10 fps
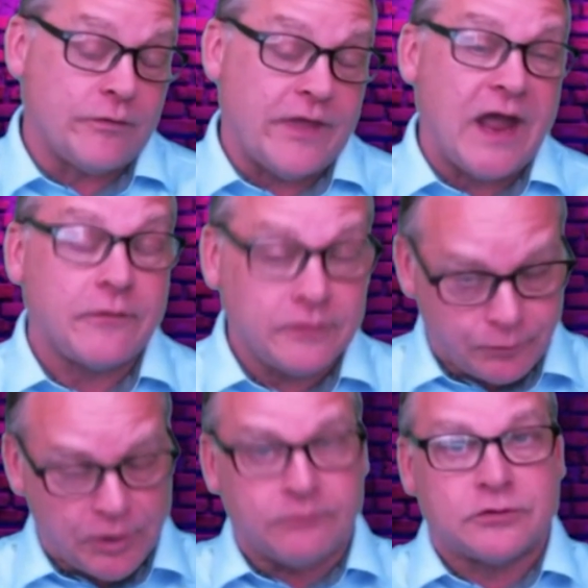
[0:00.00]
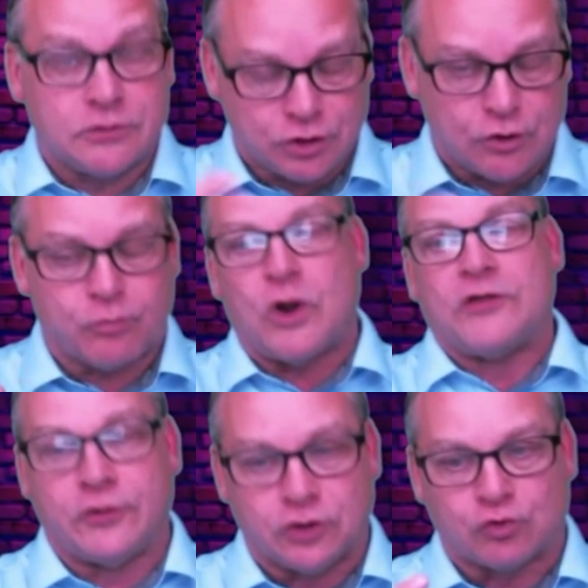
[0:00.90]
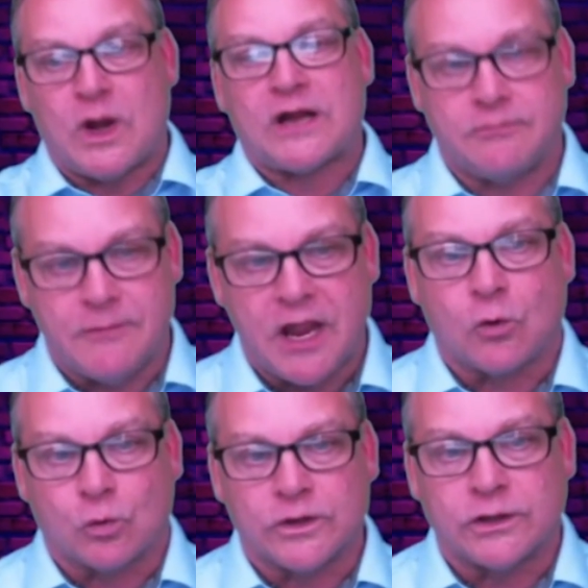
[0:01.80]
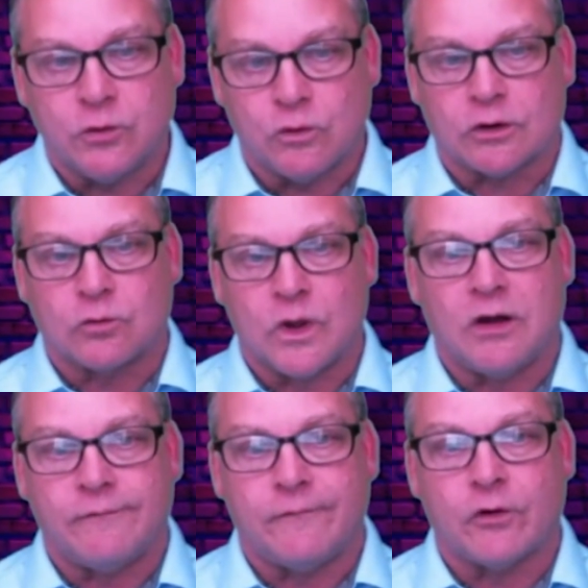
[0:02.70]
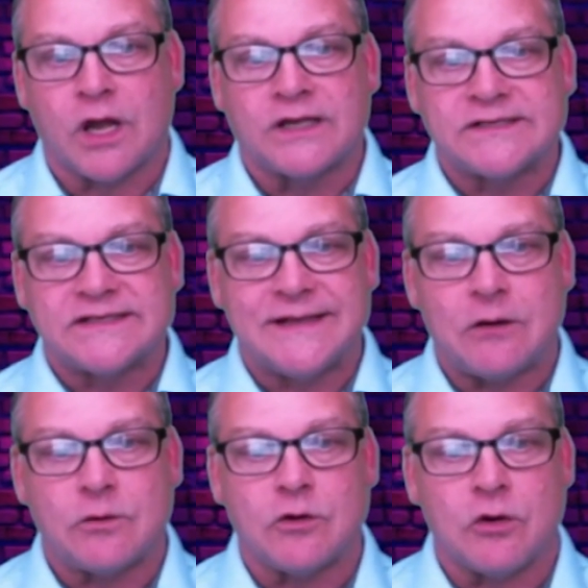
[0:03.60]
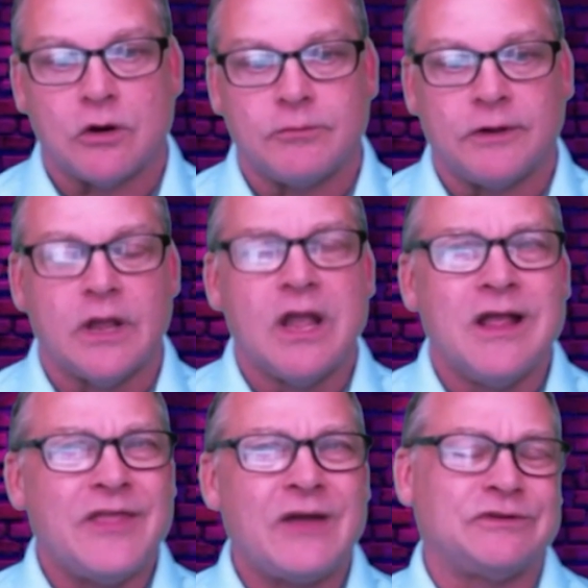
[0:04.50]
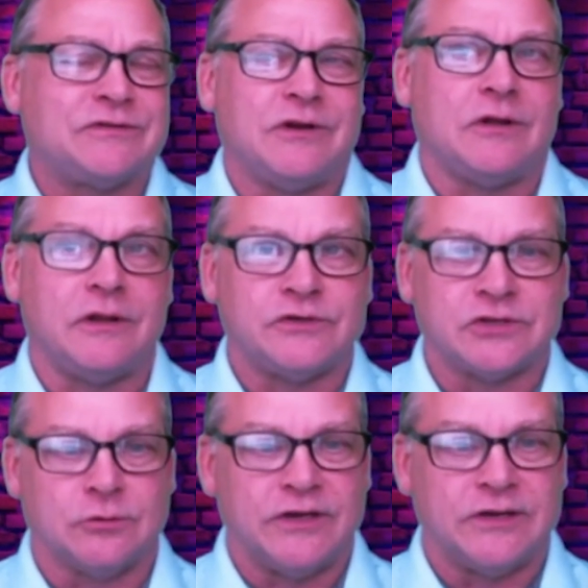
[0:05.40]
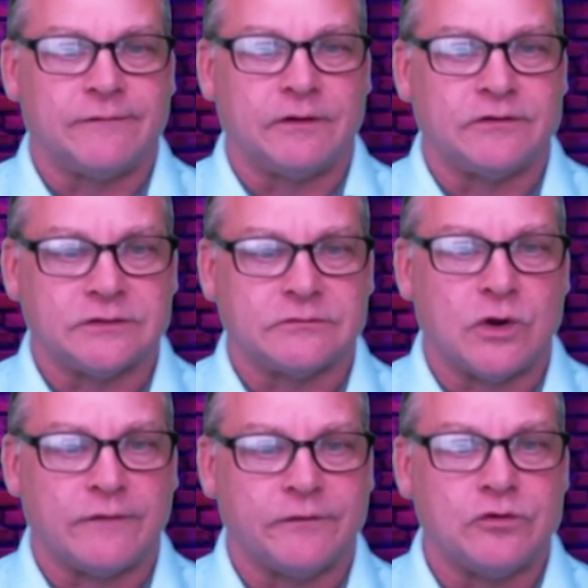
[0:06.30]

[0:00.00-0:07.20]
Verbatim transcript: that, but to your point, the direct mail really worked well for us in that regard. But yep. that was, you know, that was a little bit different. It was quite a few